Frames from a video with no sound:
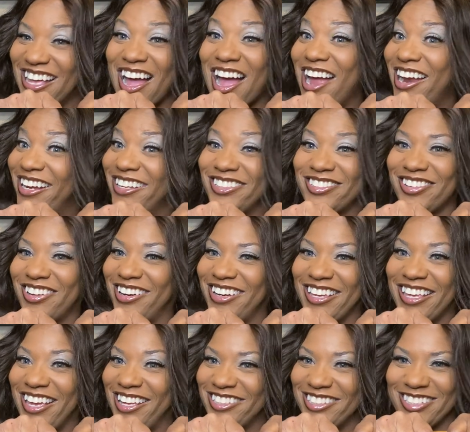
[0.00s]
I ain't trying to
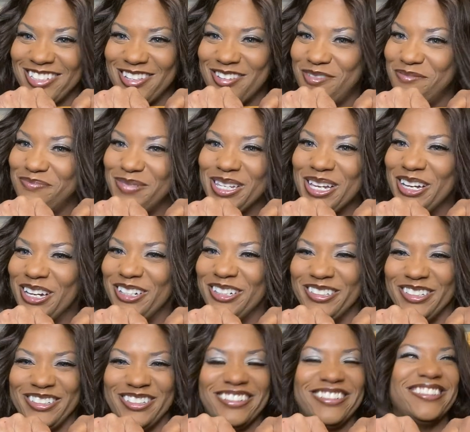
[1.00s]
catch no
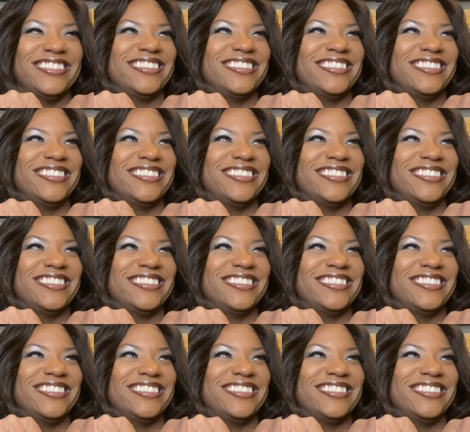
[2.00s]
blues.